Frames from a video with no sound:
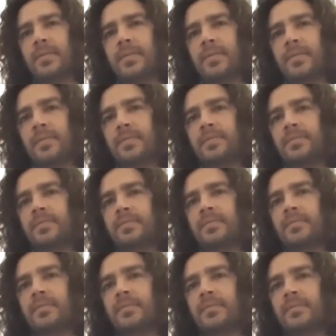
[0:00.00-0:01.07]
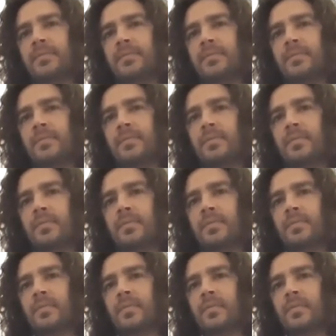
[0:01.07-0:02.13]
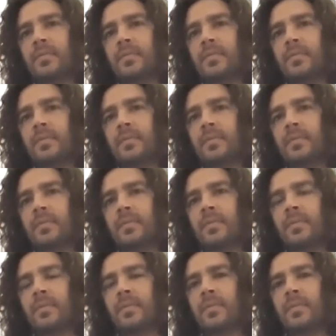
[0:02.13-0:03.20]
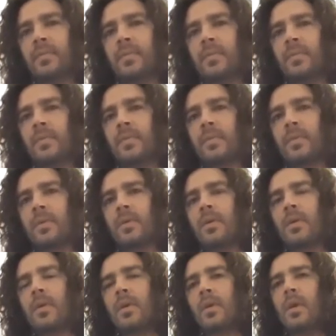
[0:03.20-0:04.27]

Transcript: [no speech]